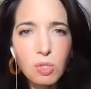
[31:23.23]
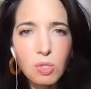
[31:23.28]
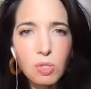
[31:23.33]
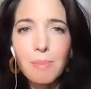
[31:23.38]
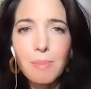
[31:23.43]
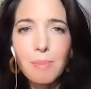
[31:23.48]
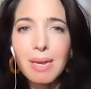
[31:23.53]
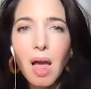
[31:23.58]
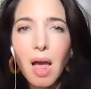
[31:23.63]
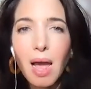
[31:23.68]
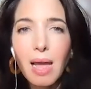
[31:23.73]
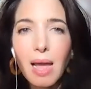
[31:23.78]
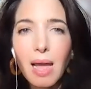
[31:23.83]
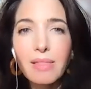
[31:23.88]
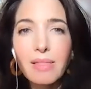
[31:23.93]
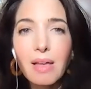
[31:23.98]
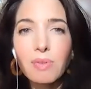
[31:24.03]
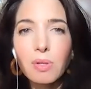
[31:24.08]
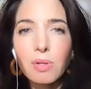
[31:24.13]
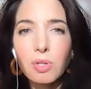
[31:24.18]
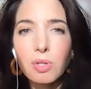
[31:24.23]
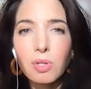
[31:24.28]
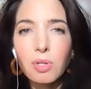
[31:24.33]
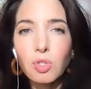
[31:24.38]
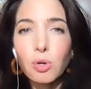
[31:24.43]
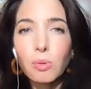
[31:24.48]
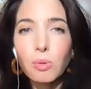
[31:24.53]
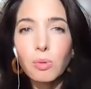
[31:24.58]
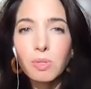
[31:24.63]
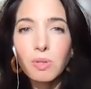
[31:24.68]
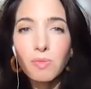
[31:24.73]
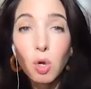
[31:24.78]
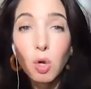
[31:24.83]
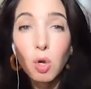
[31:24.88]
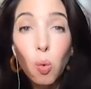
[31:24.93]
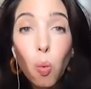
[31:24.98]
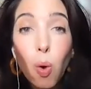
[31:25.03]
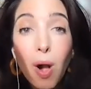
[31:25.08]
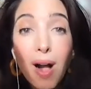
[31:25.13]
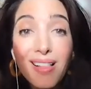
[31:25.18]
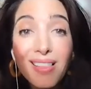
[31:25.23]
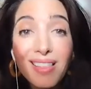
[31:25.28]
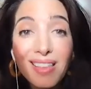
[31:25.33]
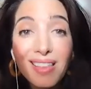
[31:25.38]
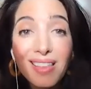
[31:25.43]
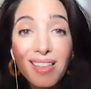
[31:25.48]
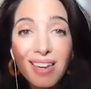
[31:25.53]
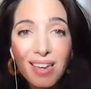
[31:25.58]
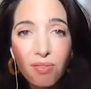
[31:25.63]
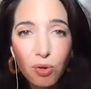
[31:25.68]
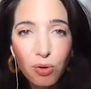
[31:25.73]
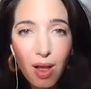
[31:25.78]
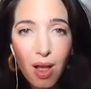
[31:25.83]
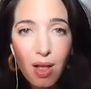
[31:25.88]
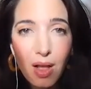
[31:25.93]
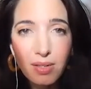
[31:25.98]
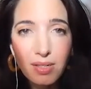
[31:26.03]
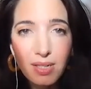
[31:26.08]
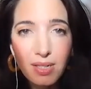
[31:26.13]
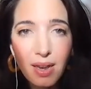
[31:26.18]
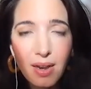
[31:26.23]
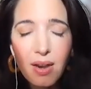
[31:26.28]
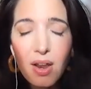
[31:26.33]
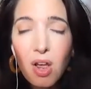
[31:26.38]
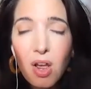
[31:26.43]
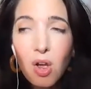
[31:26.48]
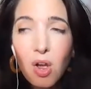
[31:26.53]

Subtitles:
I mean high level in terms of the quality of your content,